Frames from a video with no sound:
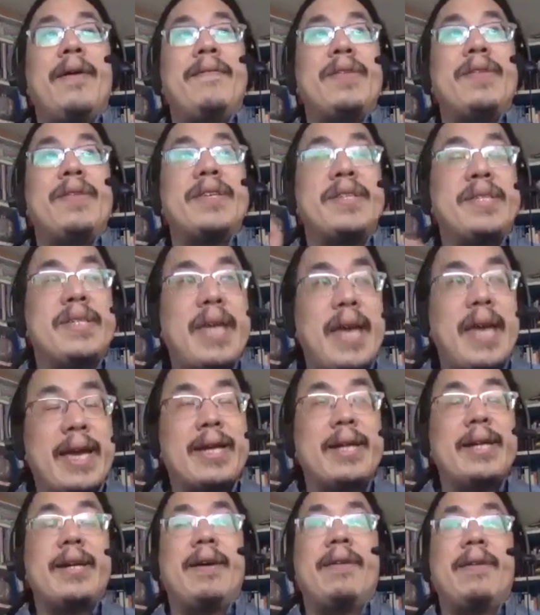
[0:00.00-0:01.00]
for the
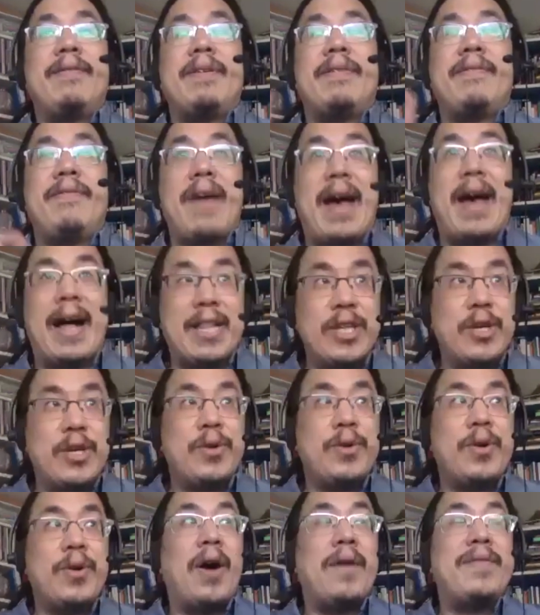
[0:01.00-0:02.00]
sake of the
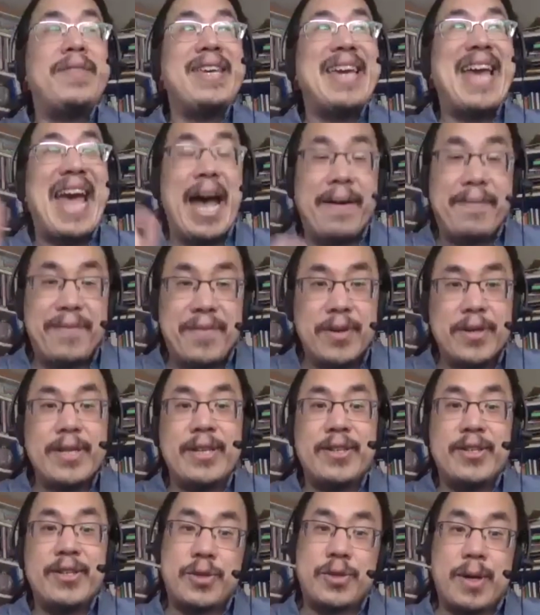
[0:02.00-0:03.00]
value of the effort
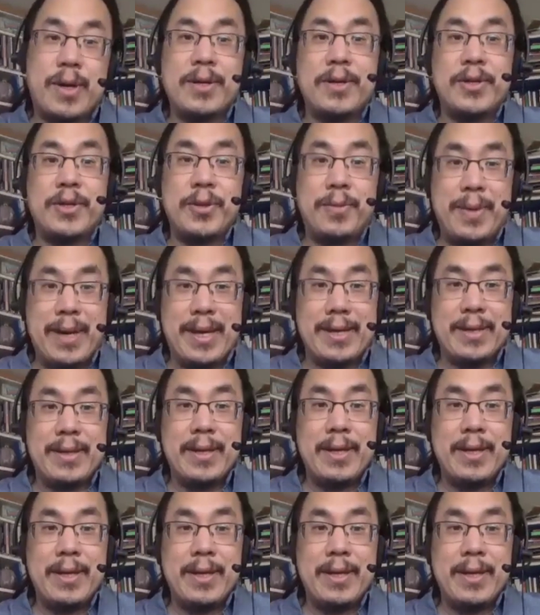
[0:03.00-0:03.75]
and struggle to win.